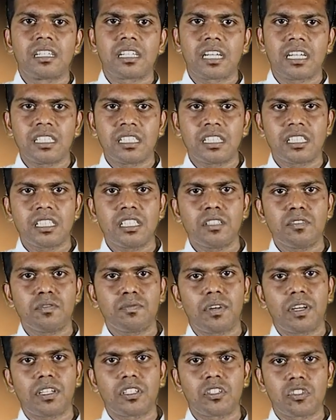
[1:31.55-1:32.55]
concern
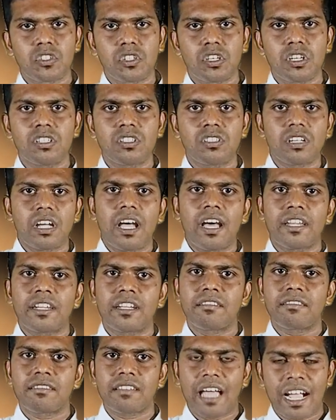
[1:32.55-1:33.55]
for the church and
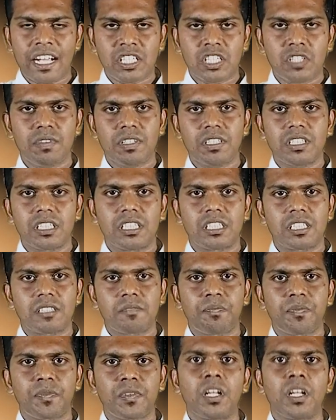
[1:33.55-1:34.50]
its activities.